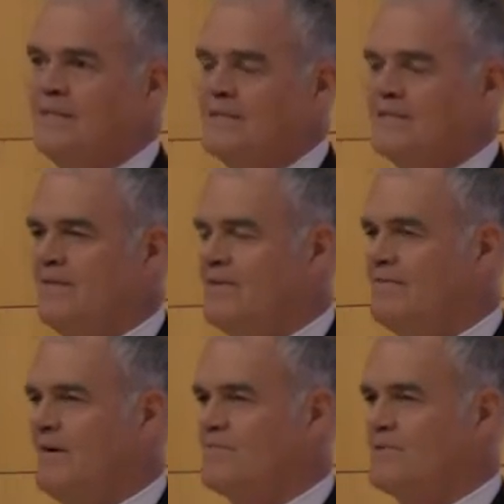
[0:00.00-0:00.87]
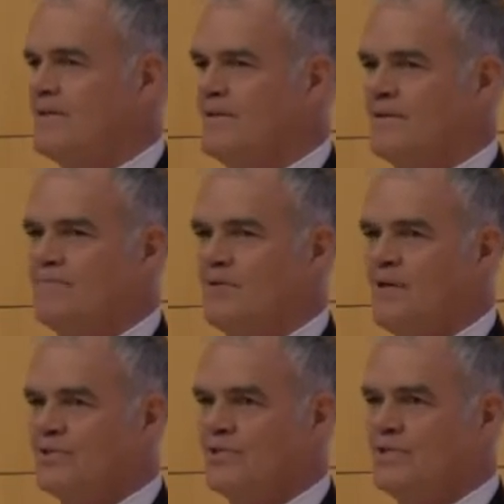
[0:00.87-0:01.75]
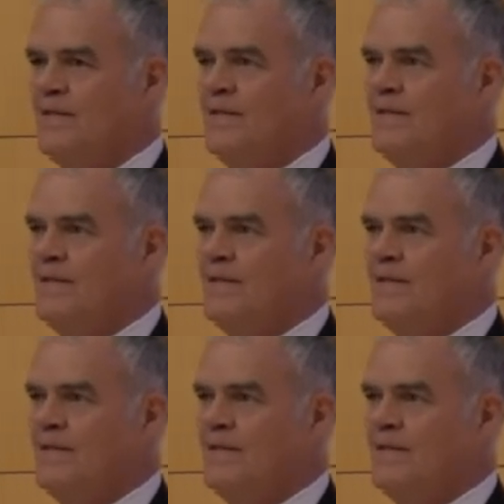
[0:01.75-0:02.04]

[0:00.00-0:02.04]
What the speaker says: It's 75% of the production.